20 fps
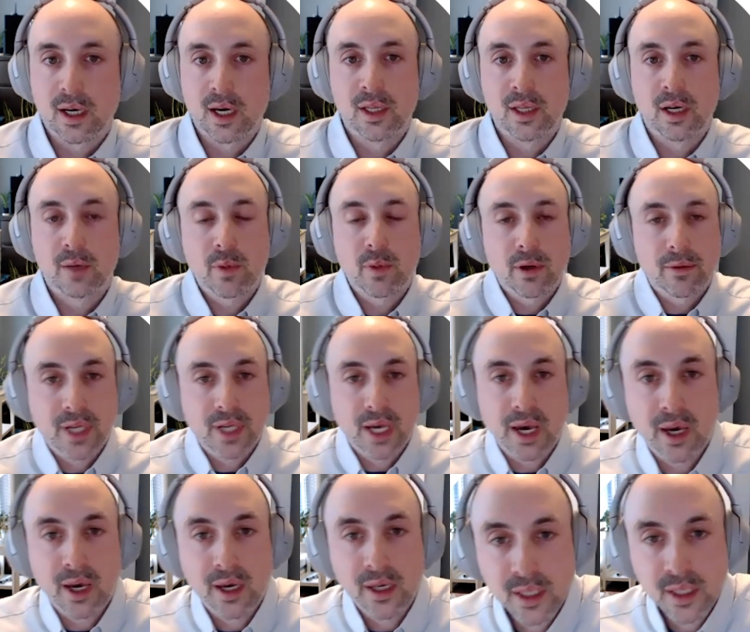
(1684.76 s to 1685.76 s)
number of
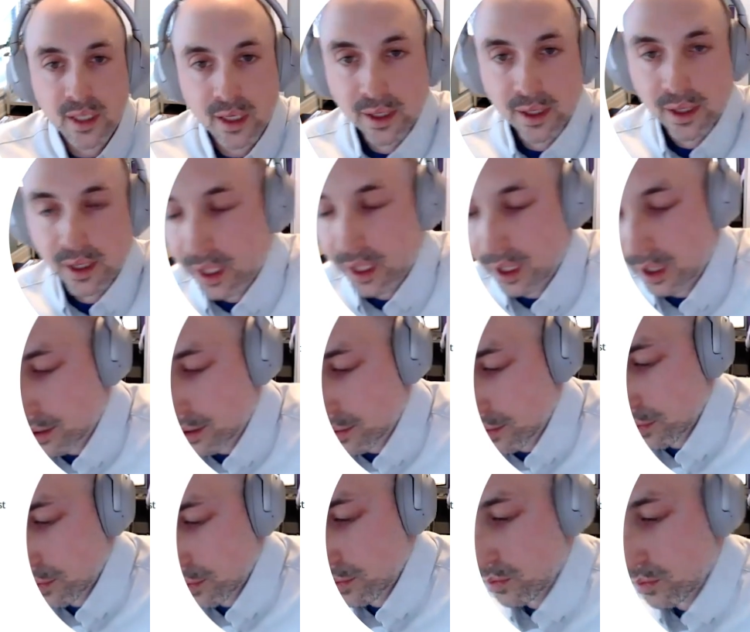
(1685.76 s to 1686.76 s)
tags that
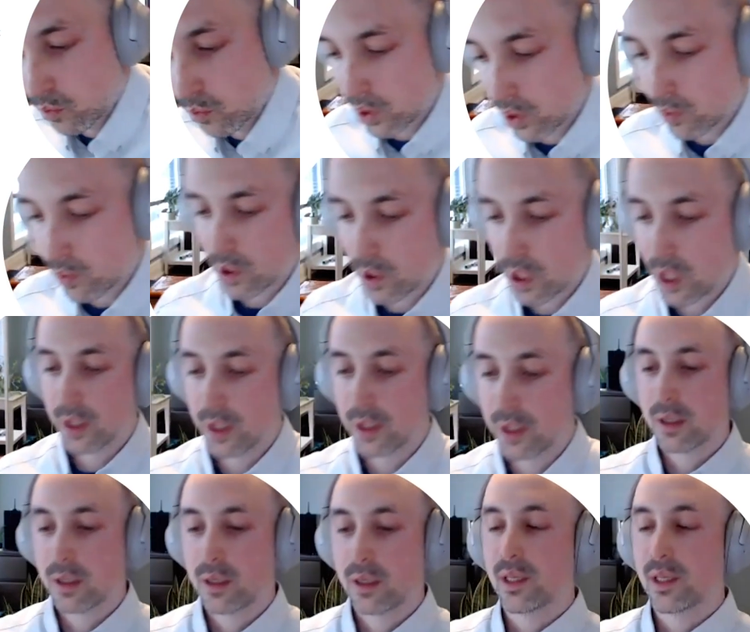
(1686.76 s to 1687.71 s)
we want,